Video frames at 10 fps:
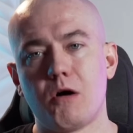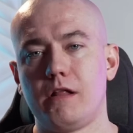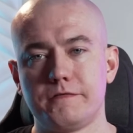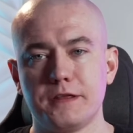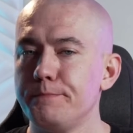
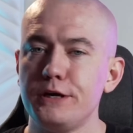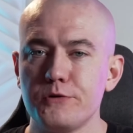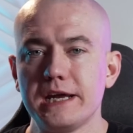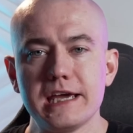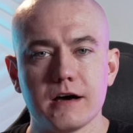all of the
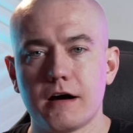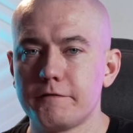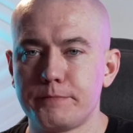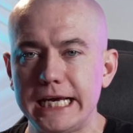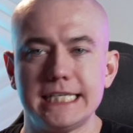beauty
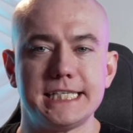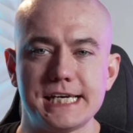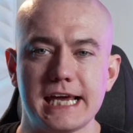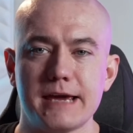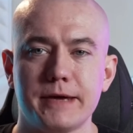of
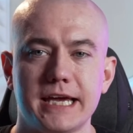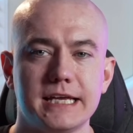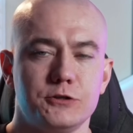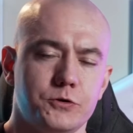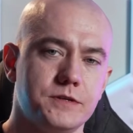PC gaming
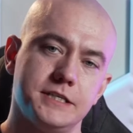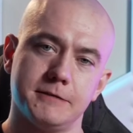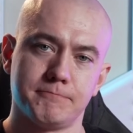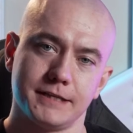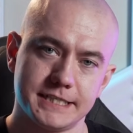into the
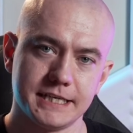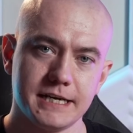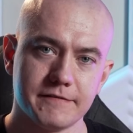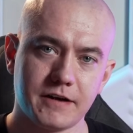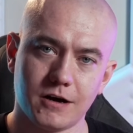
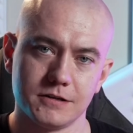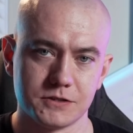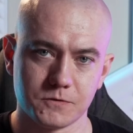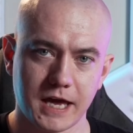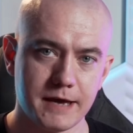simplicity of
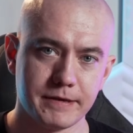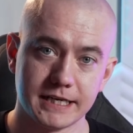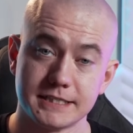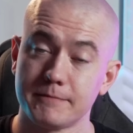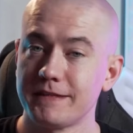console gaming
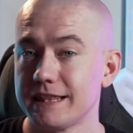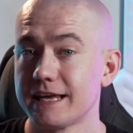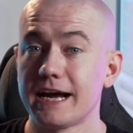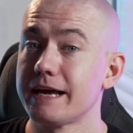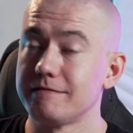is something
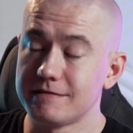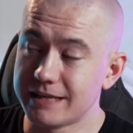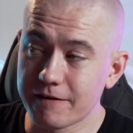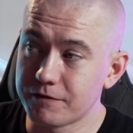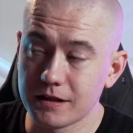that I
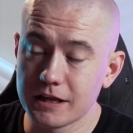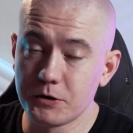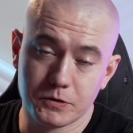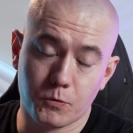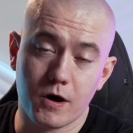
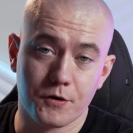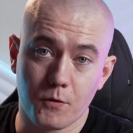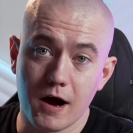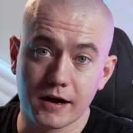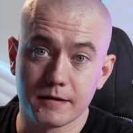definitely would want to
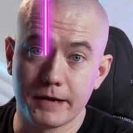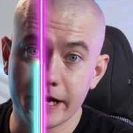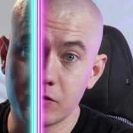rock on my